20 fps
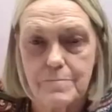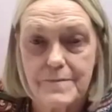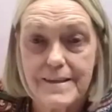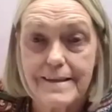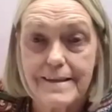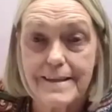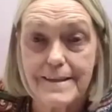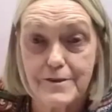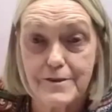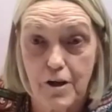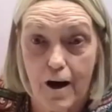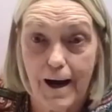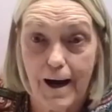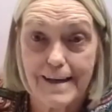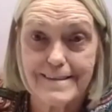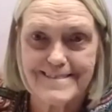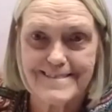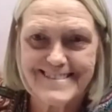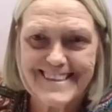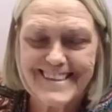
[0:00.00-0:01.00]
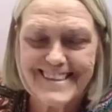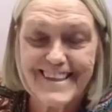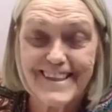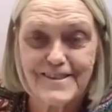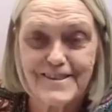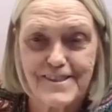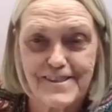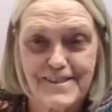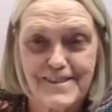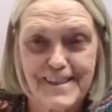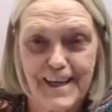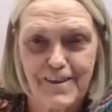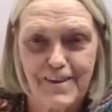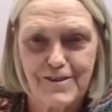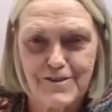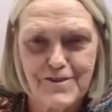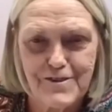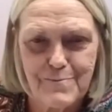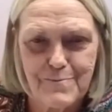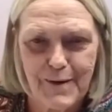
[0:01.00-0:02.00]
It's hot. It's a
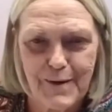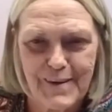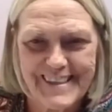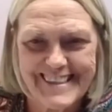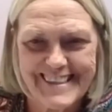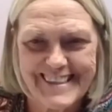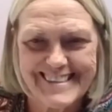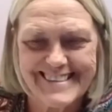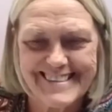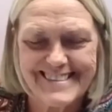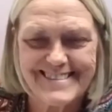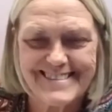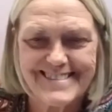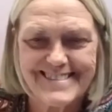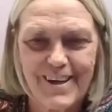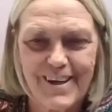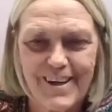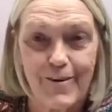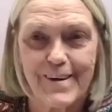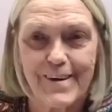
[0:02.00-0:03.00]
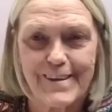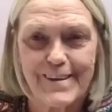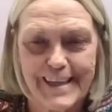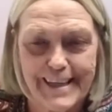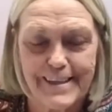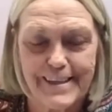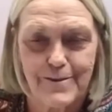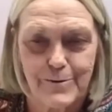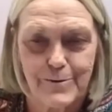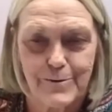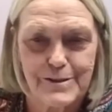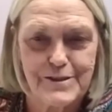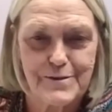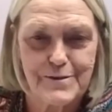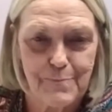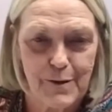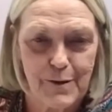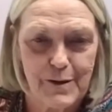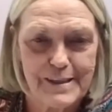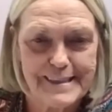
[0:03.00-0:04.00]
seller's market or a landlord's
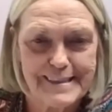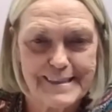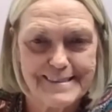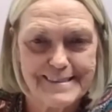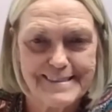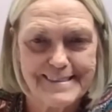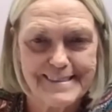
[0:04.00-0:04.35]
market.